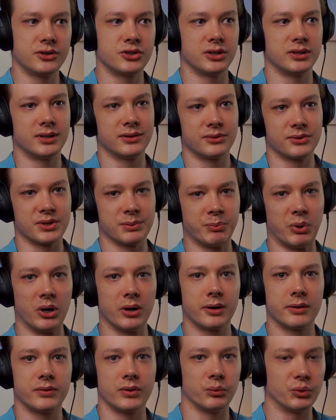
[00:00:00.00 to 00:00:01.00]
and then there's a part
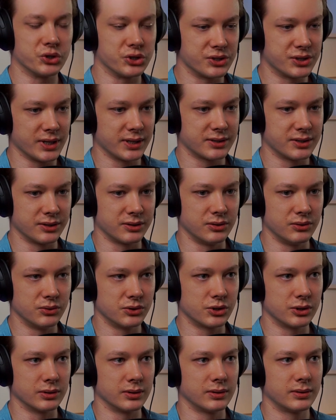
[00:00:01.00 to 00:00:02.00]
of it which is
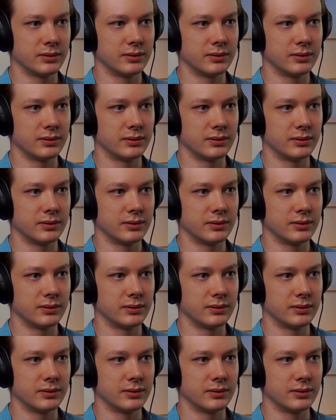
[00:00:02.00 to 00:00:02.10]
execution.